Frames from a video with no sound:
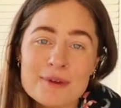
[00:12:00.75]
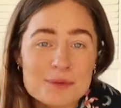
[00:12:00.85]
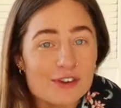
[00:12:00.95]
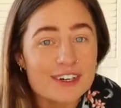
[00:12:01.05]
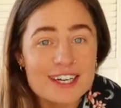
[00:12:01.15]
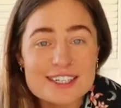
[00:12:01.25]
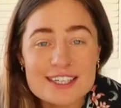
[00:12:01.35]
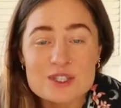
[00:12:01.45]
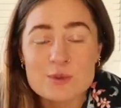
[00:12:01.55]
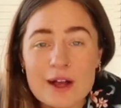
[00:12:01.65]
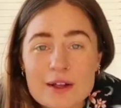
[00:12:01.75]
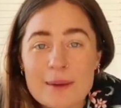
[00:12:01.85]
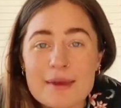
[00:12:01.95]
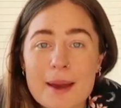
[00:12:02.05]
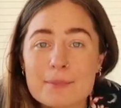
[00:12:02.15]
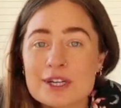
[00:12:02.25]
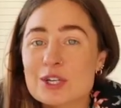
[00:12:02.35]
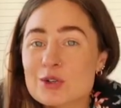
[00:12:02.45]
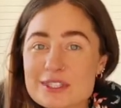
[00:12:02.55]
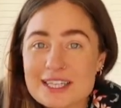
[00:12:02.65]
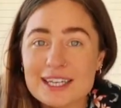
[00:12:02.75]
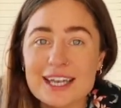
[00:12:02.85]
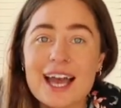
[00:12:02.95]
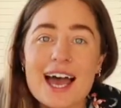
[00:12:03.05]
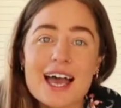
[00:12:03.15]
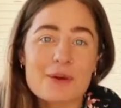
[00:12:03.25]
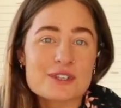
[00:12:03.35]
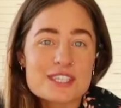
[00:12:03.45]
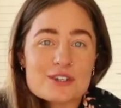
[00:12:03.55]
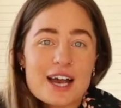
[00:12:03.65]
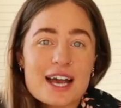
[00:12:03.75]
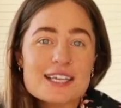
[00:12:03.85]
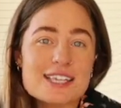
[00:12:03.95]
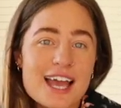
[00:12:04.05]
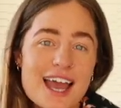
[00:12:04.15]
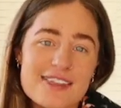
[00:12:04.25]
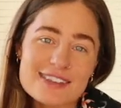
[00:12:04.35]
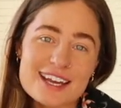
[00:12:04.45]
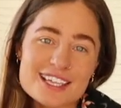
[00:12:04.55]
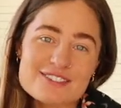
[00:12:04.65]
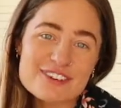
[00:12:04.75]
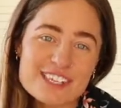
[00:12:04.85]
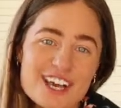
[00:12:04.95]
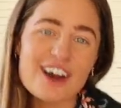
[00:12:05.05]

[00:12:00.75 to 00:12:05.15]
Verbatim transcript: hit me over on Insta as well. I'm at Brie Kuznik, and I'll see you guys in the next video.